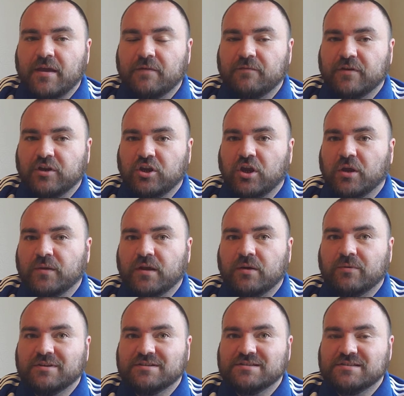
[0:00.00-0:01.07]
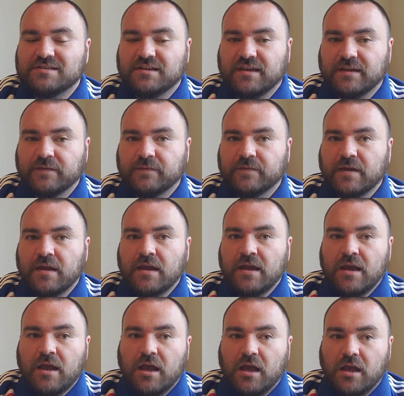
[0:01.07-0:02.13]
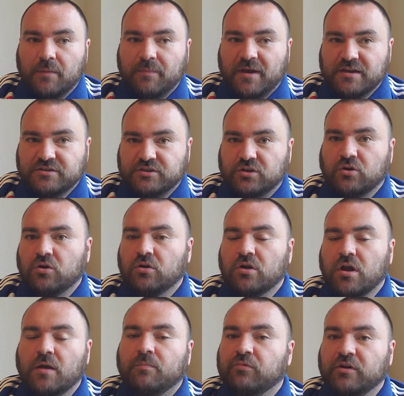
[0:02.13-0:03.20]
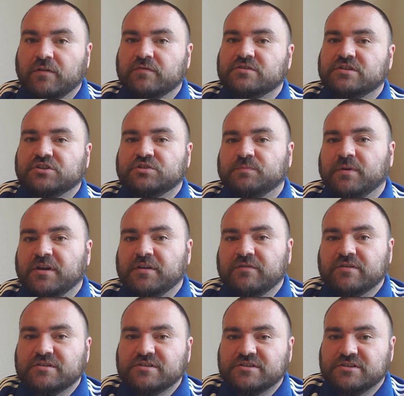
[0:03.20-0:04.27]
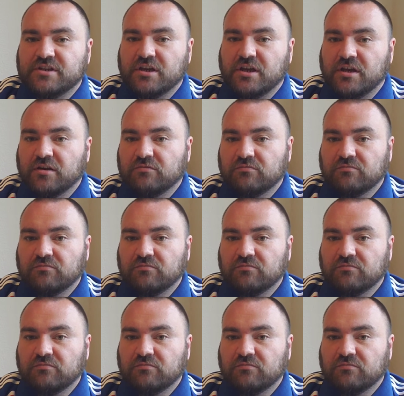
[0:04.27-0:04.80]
video that I wanted to give based on a previous experience, a